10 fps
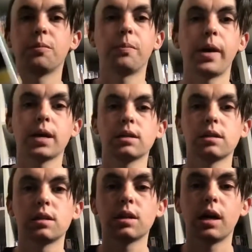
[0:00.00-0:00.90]
the back's
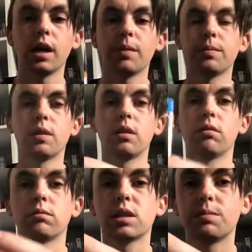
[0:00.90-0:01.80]
the same, the
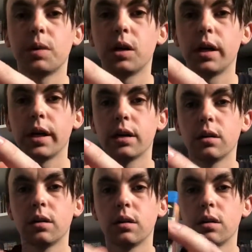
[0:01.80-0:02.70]

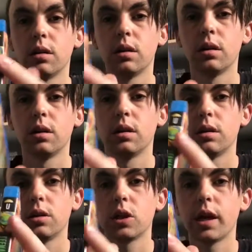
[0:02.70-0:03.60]
spine
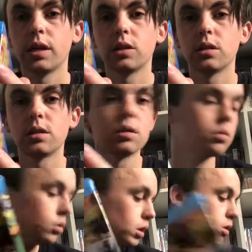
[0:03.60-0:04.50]
changes as
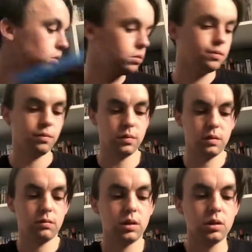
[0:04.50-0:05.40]
well,
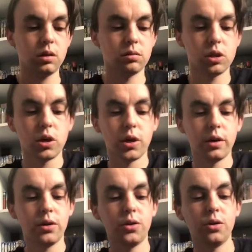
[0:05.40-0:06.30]
which I'll show
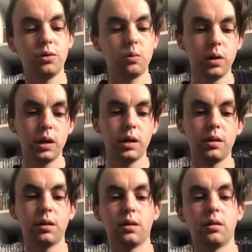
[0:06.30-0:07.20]
you
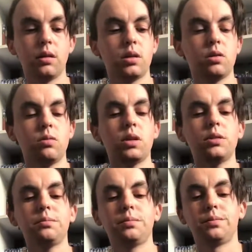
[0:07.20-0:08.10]
with this
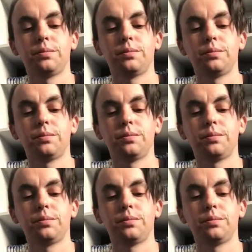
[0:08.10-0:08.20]
one.